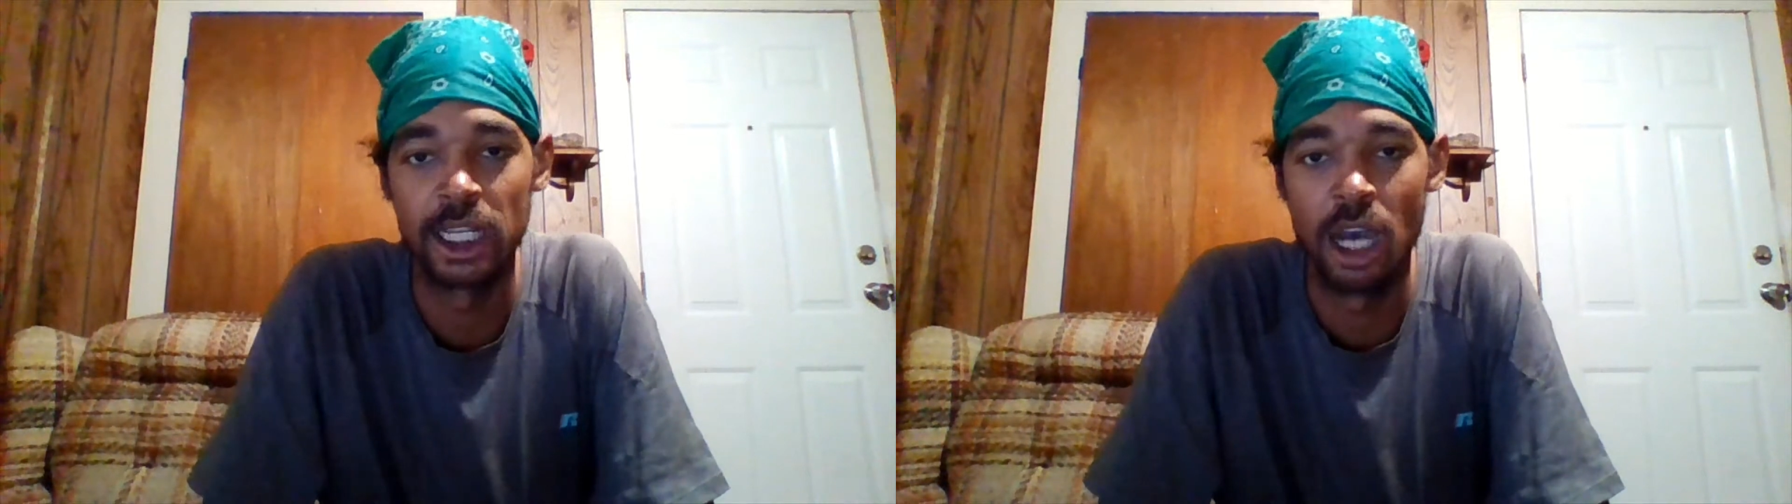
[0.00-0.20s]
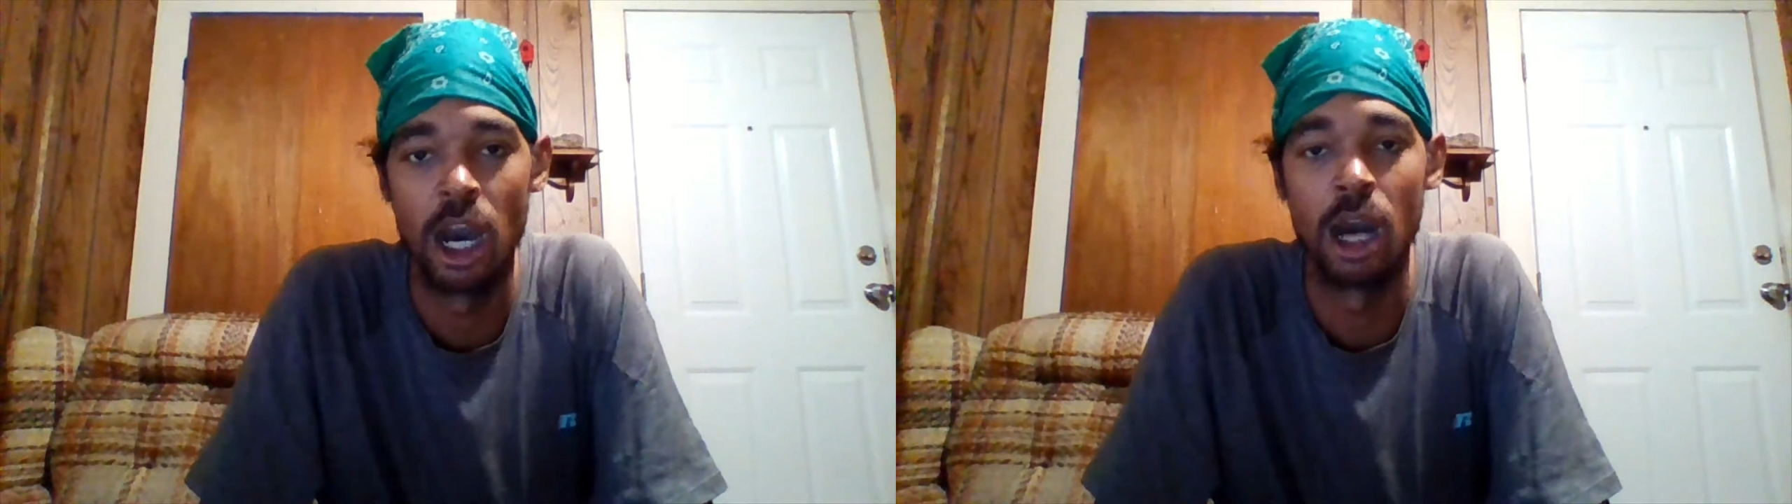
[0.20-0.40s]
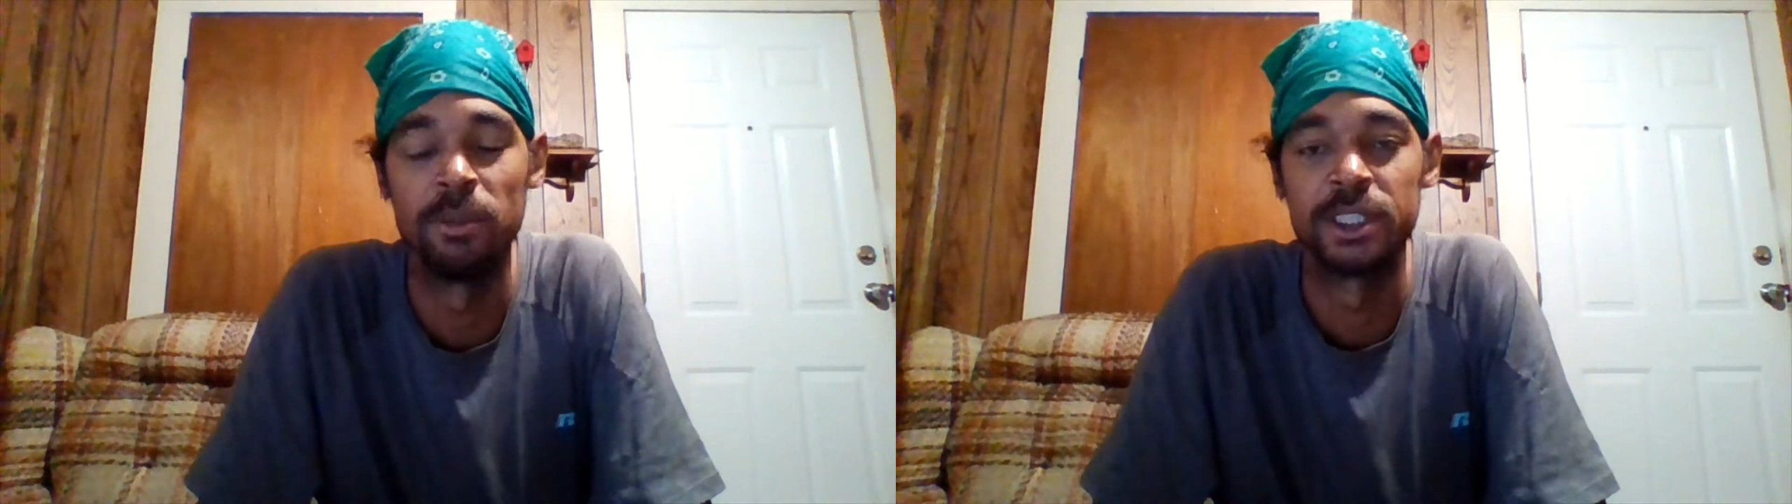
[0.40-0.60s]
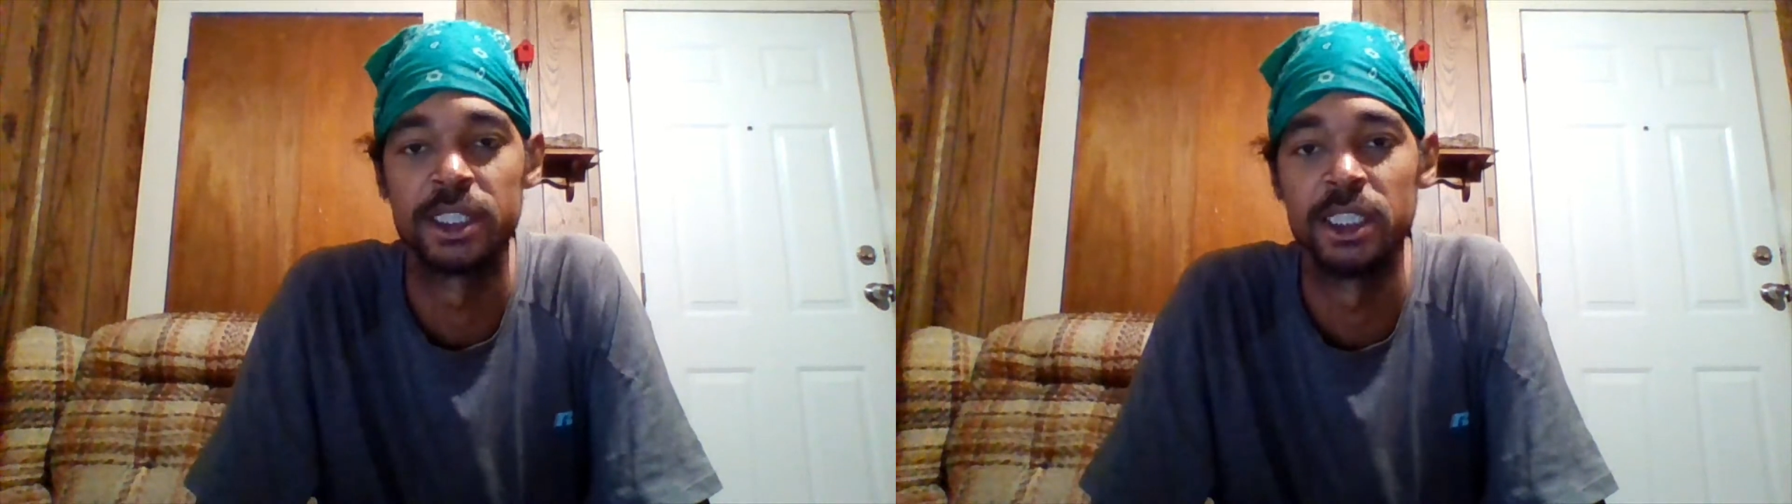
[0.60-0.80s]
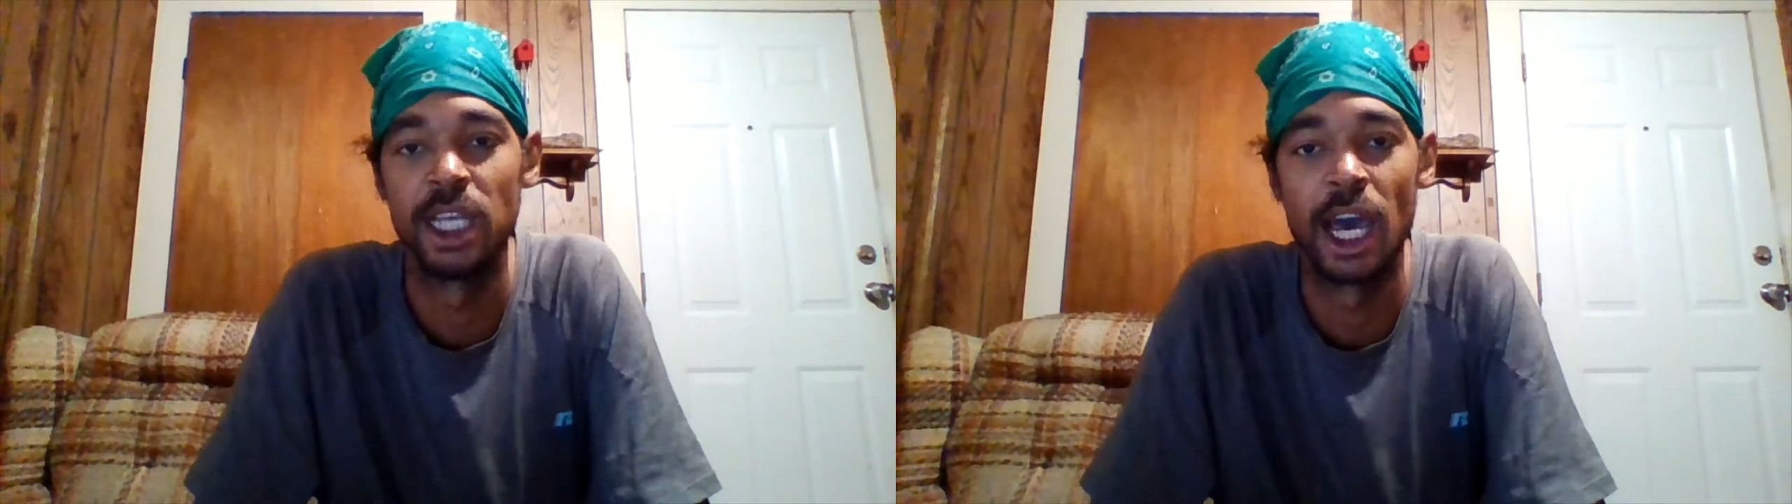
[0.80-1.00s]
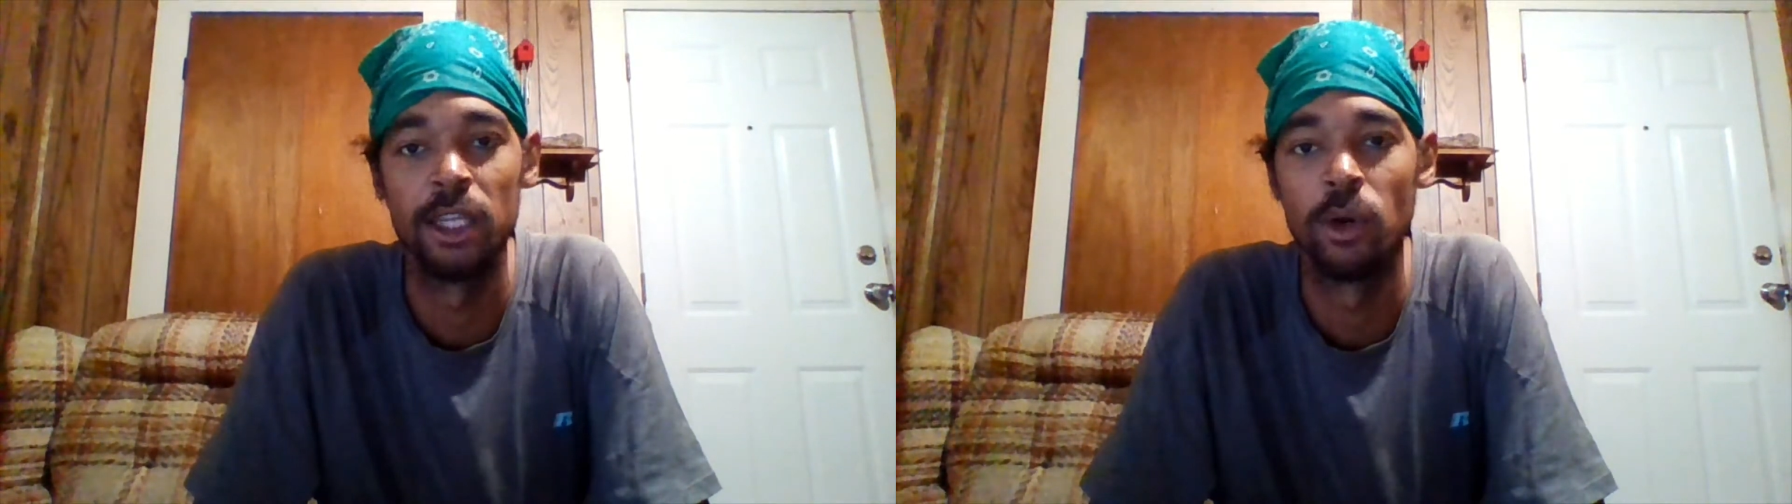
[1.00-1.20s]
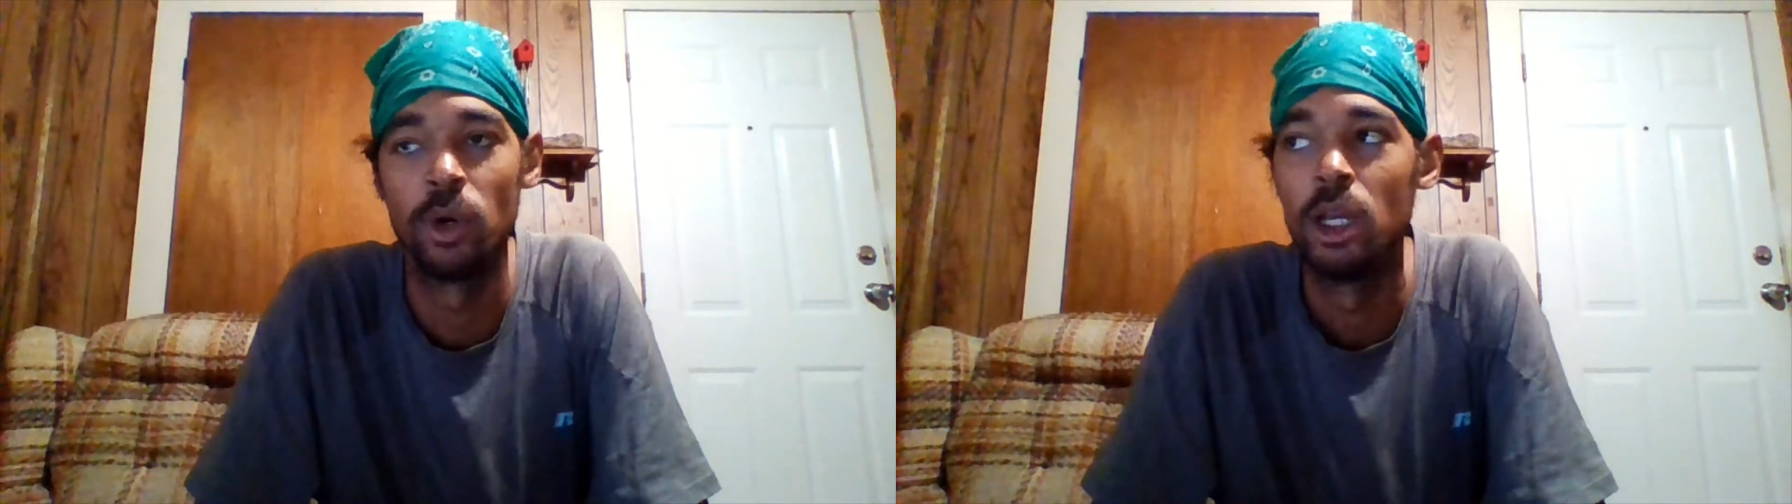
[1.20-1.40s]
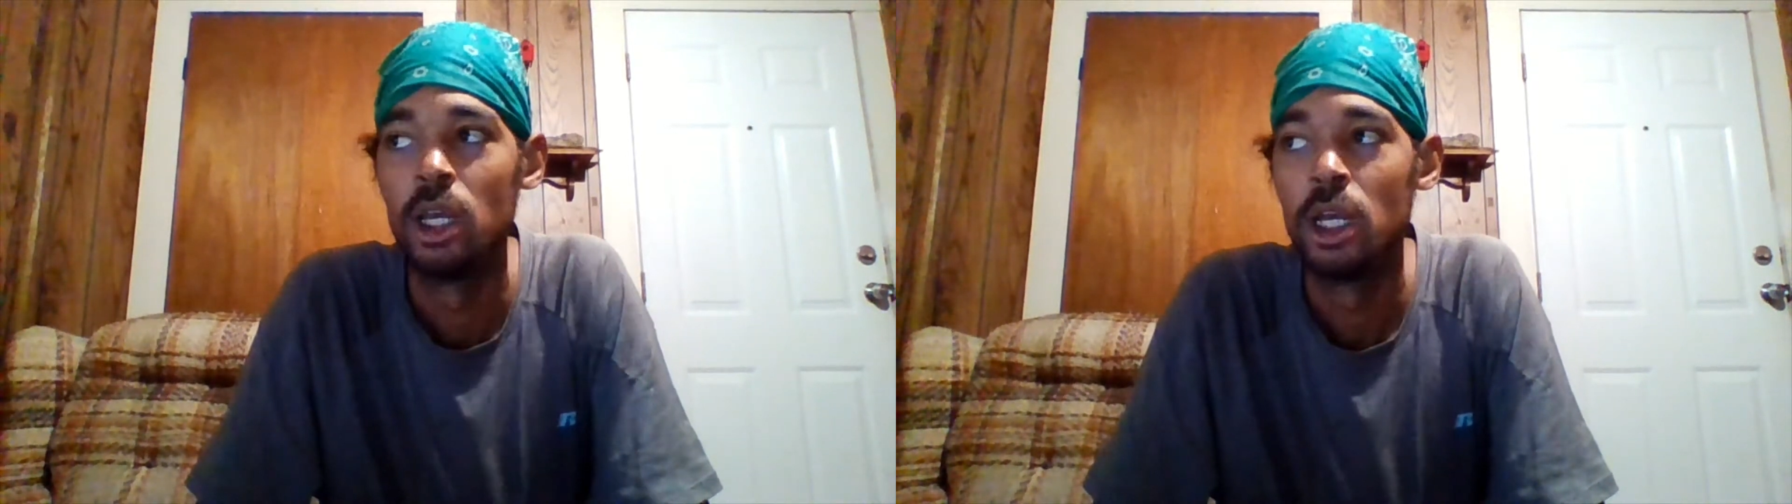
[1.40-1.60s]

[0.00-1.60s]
accomplished, and I don't